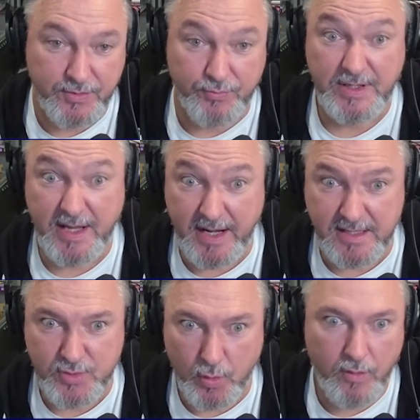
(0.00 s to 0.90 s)
3
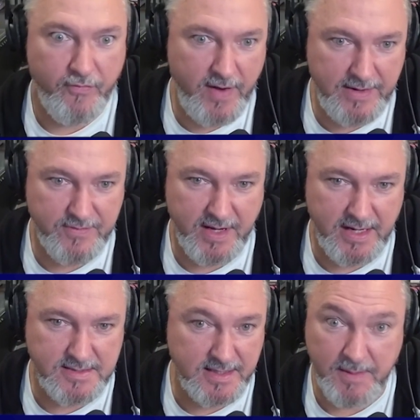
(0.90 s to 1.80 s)
days, or 5
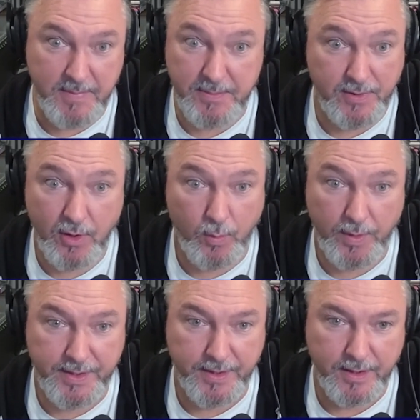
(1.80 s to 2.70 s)
days, and there may be no
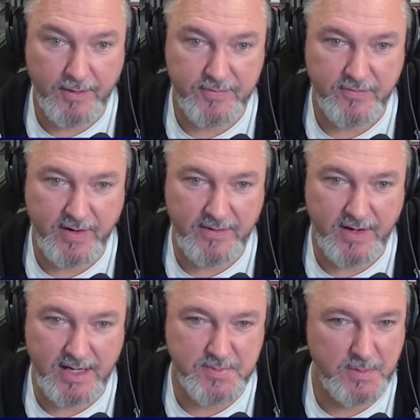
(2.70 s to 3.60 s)
winner after 5 days.